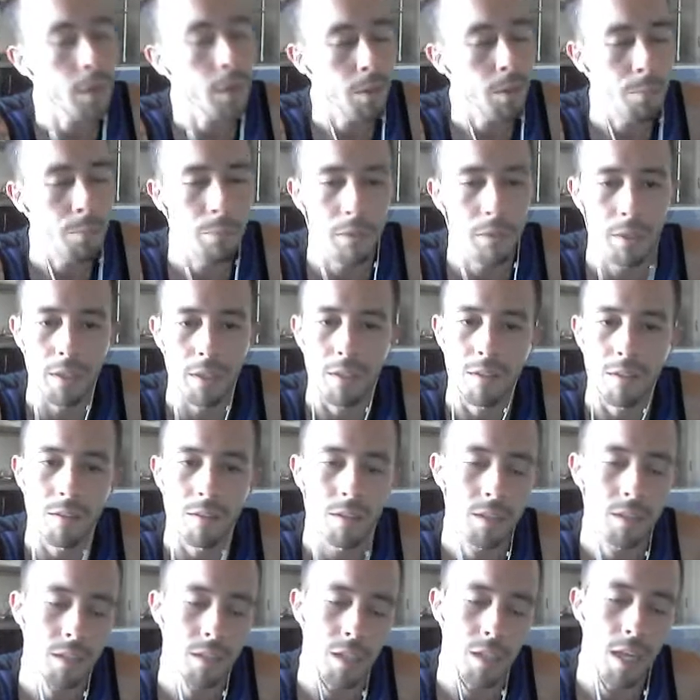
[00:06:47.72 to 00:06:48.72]
But
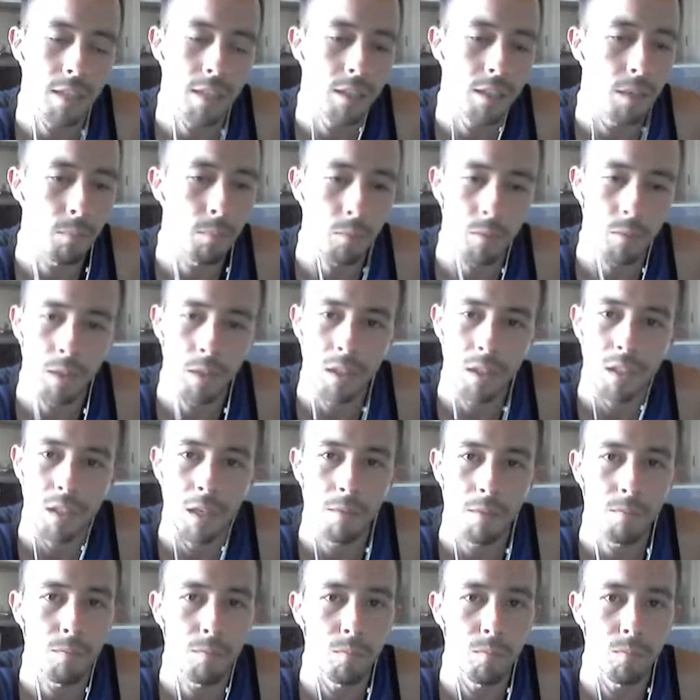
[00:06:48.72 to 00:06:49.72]
this last couple weeks,
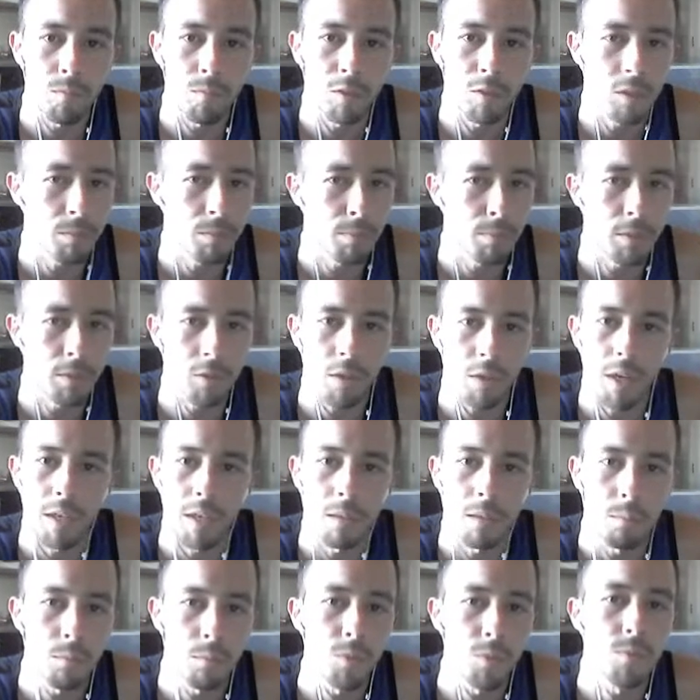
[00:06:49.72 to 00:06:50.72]
I've just been trying
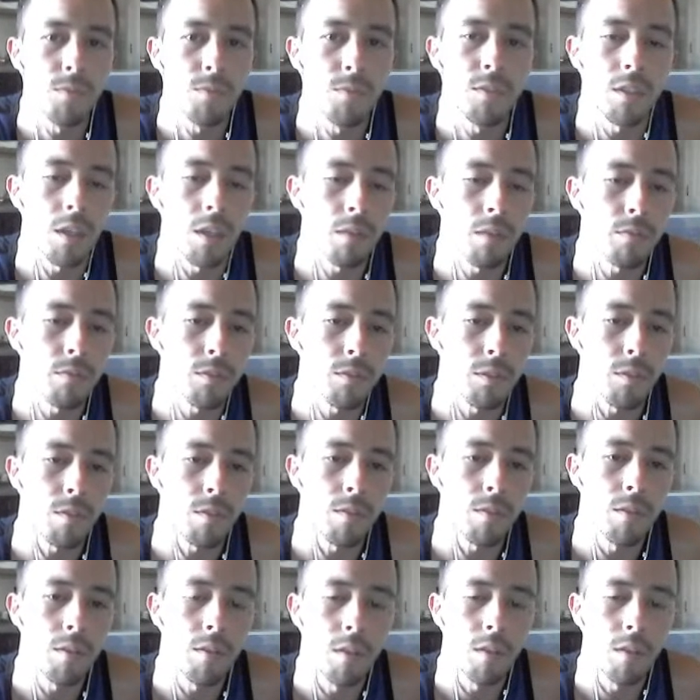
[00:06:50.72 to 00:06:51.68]
to move stuff. So